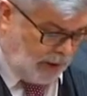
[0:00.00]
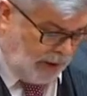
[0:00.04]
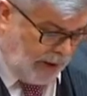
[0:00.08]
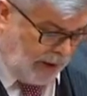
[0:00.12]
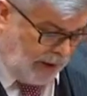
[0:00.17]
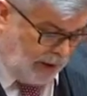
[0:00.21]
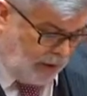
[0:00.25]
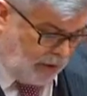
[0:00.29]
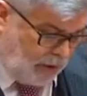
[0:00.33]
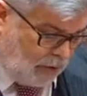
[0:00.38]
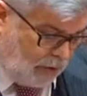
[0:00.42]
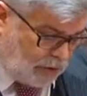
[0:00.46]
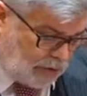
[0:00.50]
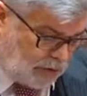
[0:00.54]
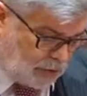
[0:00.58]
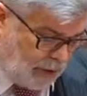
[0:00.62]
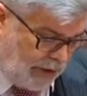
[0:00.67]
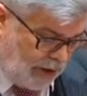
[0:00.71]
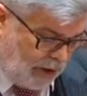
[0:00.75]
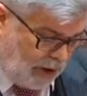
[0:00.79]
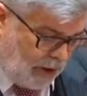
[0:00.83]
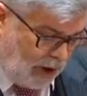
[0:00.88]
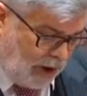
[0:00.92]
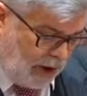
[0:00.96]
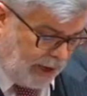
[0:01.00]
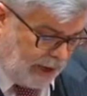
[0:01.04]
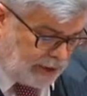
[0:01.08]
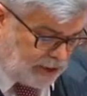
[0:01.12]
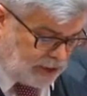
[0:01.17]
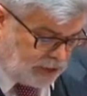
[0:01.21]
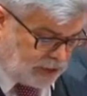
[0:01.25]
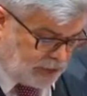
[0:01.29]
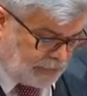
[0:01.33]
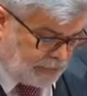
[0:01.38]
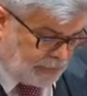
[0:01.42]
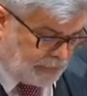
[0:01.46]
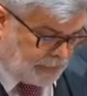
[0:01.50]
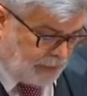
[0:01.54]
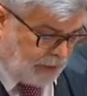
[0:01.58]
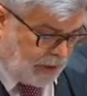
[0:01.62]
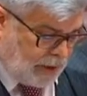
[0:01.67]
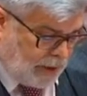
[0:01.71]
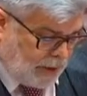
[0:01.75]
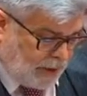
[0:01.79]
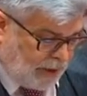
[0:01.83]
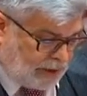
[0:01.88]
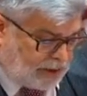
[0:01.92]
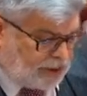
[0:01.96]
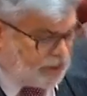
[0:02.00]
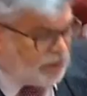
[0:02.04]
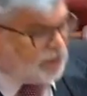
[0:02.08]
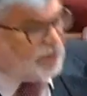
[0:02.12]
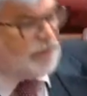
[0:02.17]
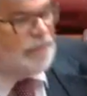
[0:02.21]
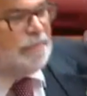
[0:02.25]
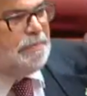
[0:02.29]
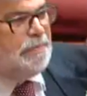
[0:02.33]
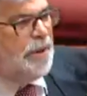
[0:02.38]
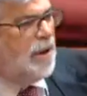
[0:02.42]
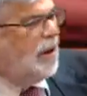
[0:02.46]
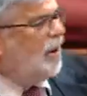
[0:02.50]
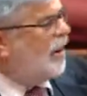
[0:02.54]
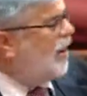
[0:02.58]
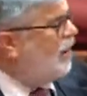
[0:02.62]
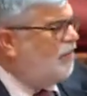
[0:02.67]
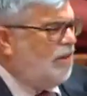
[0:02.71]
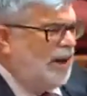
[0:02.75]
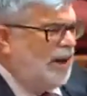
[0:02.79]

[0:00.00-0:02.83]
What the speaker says: And of course we acknowledge this is a bill that